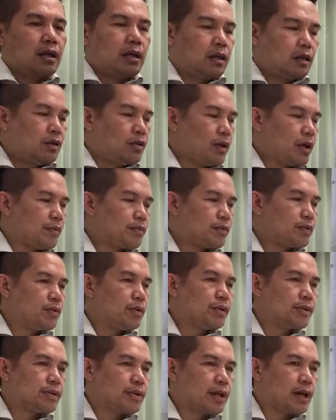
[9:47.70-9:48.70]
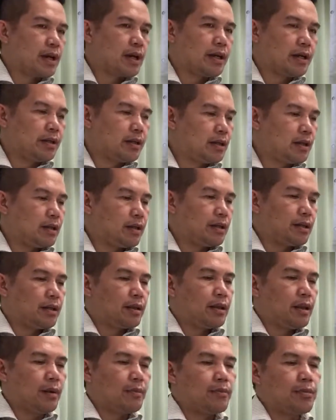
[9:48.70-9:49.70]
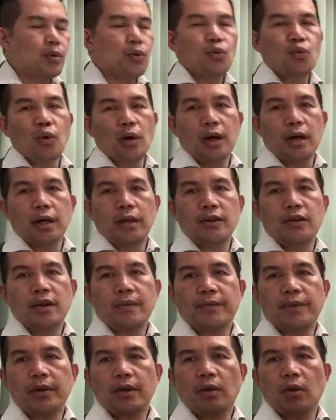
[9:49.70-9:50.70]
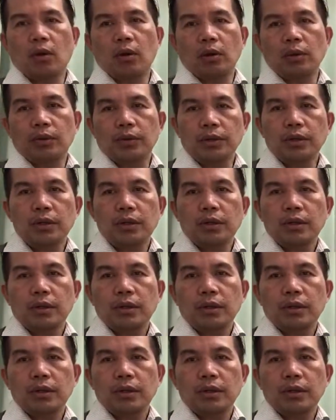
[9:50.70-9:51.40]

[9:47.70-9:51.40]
You have to decide, number one, you have to color